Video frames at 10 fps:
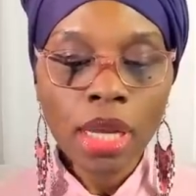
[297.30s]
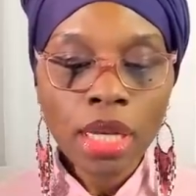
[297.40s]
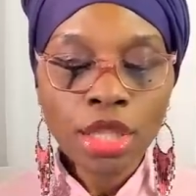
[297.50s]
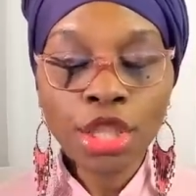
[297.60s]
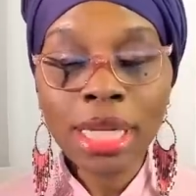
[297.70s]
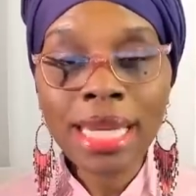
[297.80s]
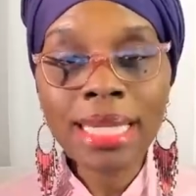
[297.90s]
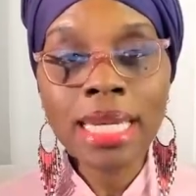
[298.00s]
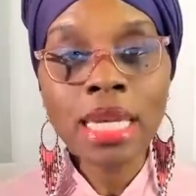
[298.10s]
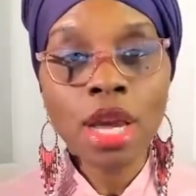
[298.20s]
She
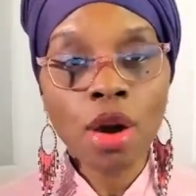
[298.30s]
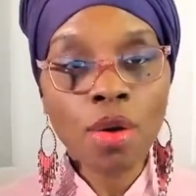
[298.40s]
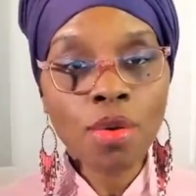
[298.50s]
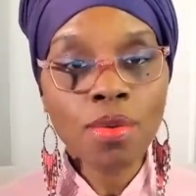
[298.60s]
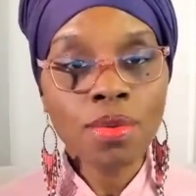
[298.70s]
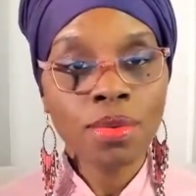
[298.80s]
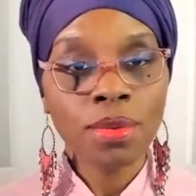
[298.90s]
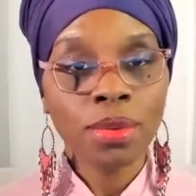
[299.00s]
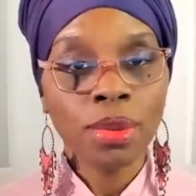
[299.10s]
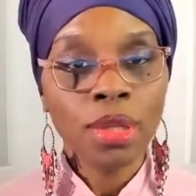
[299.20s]
doesn't know
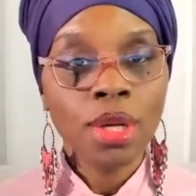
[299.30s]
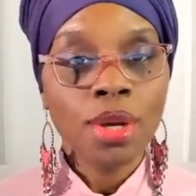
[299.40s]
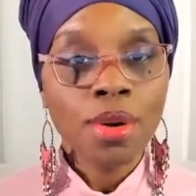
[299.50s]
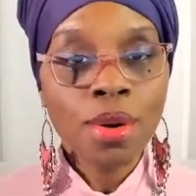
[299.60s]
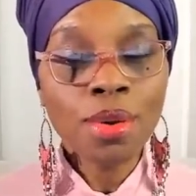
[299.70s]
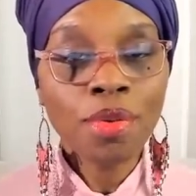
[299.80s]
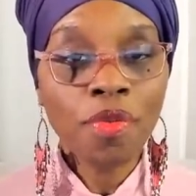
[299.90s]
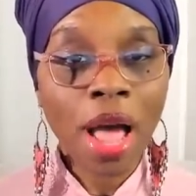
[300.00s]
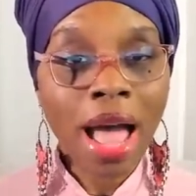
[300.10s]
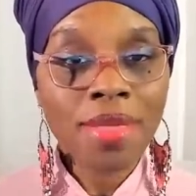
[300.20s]
who the
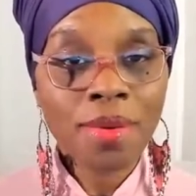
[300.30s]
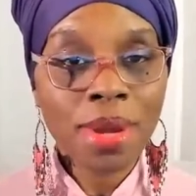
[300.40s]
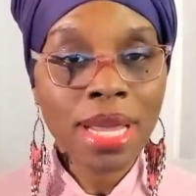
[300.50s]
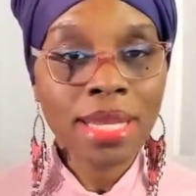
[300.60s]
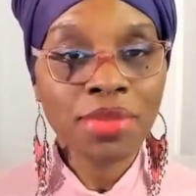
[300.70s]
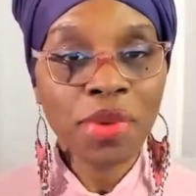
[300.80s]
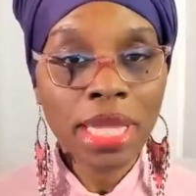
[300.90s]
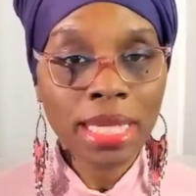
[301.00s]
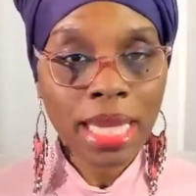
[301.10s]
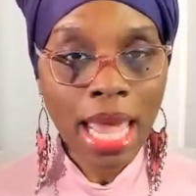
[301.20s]
father is for
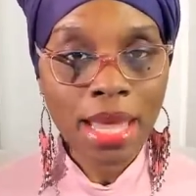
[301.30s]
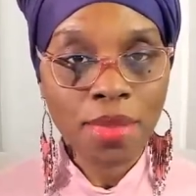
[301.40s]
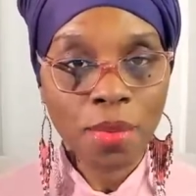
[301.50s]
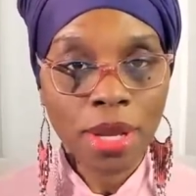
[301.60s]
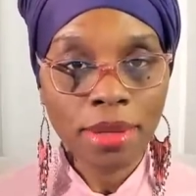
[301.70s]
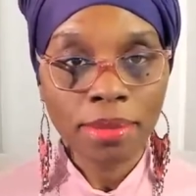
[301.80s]
this eighth one.